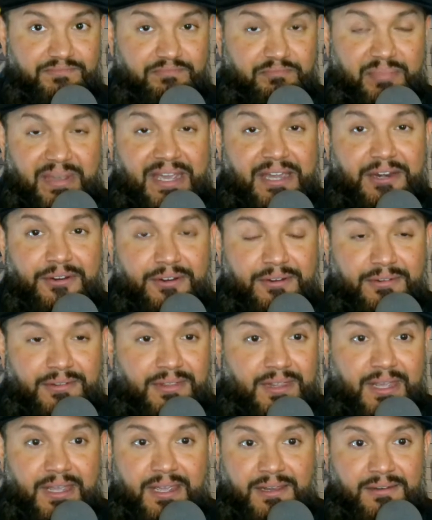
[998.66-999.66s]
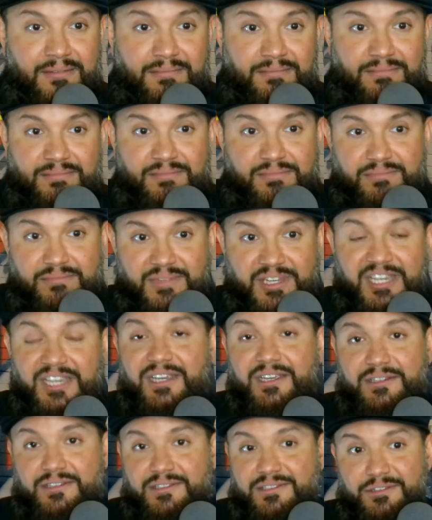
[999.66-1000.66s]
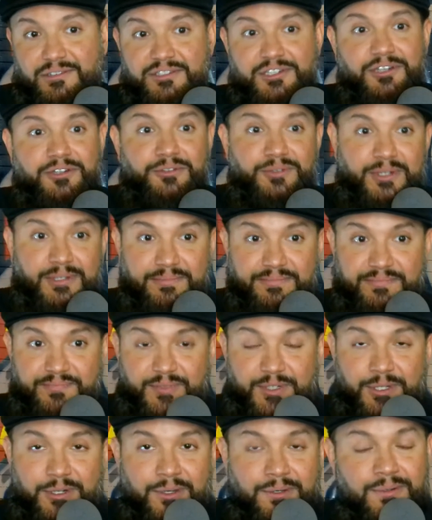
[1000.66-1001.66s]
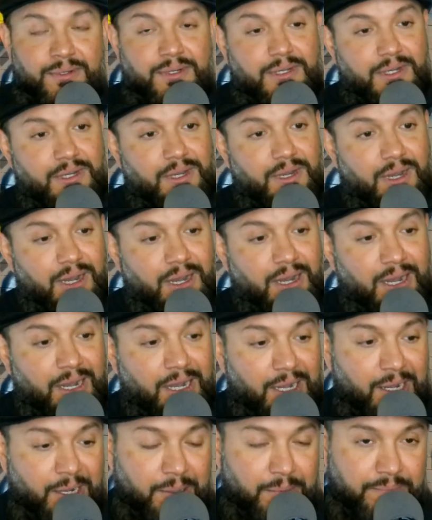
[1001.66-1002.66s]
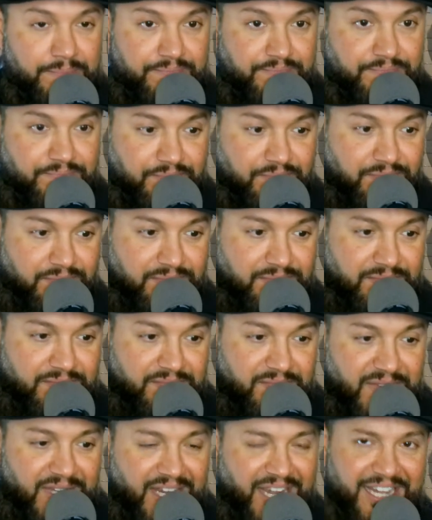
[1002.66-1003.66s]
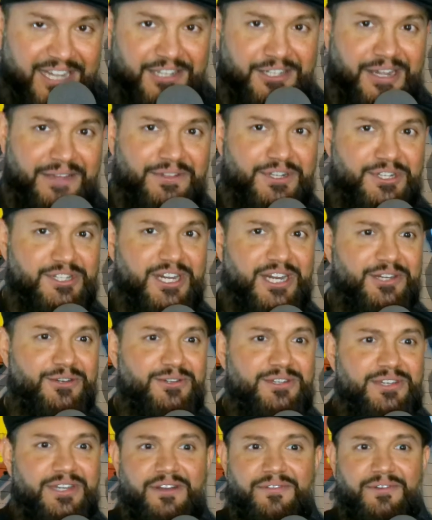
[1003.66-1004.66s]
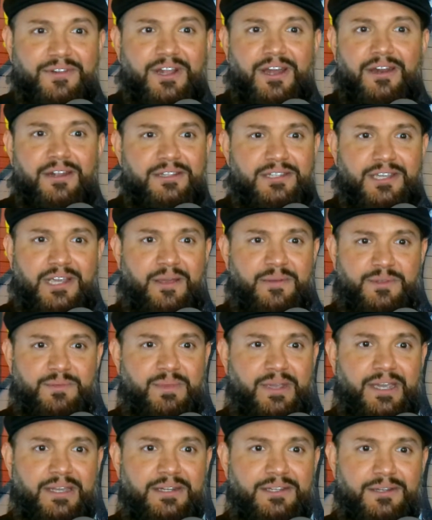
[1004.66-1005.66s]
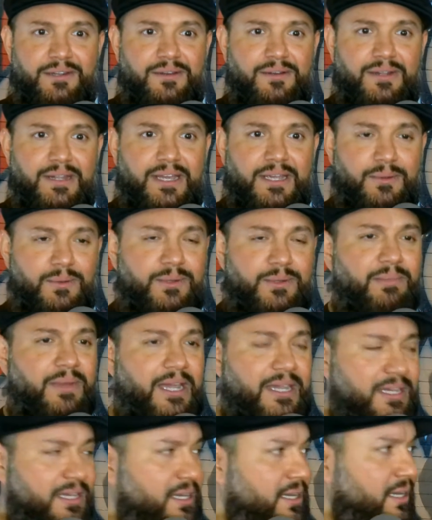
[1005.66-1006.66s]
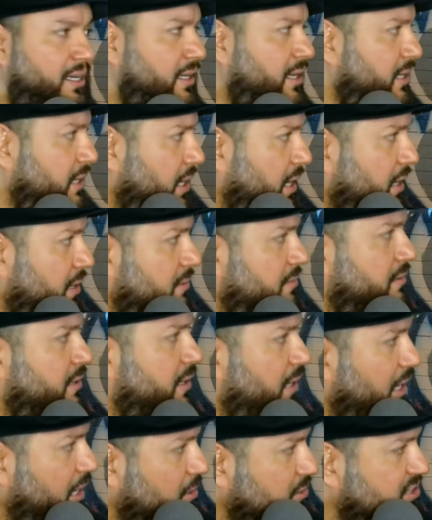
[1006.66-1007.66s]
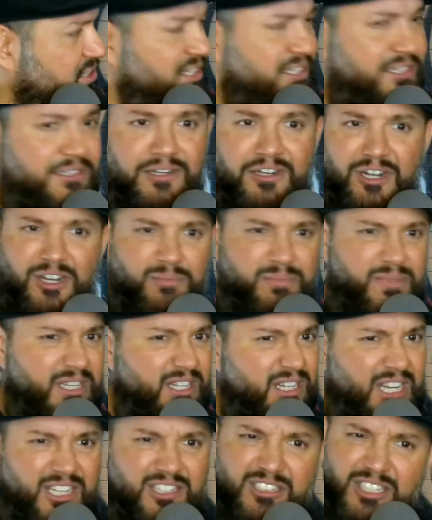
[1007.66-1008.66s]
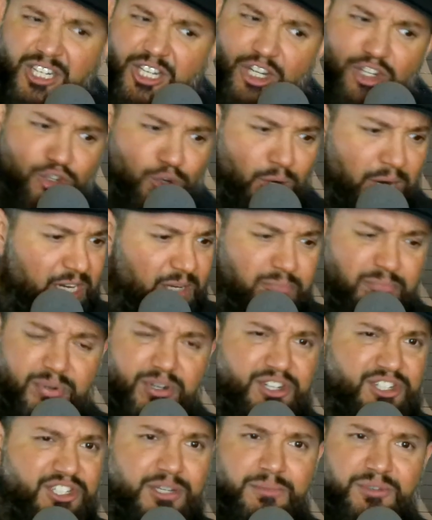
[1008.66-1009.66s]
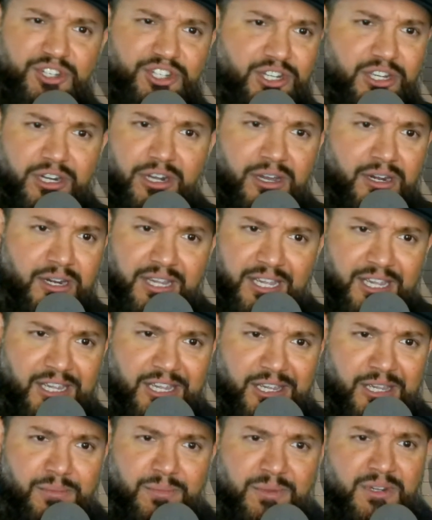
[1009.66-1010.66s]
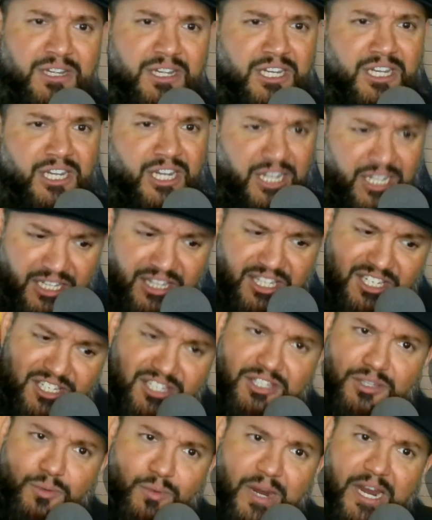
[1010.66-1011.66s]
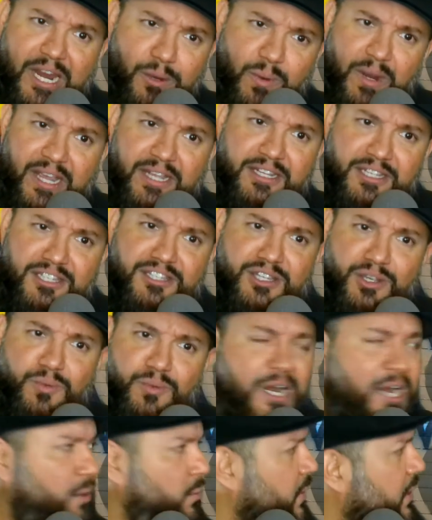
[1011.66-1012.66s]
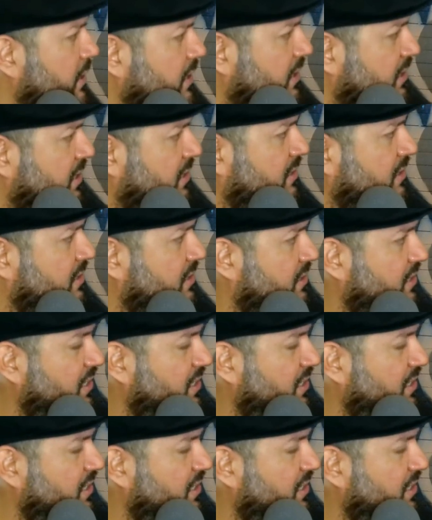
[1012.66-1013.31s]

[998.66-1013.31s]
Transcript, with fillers: better than kids, children, you know? Um, and you have to check yourself a lot of times, man. You know, like with my kid, like I, I'll sit there and I'll be like trying to push some shit on him and uh, this is the right way, this is the right way, and then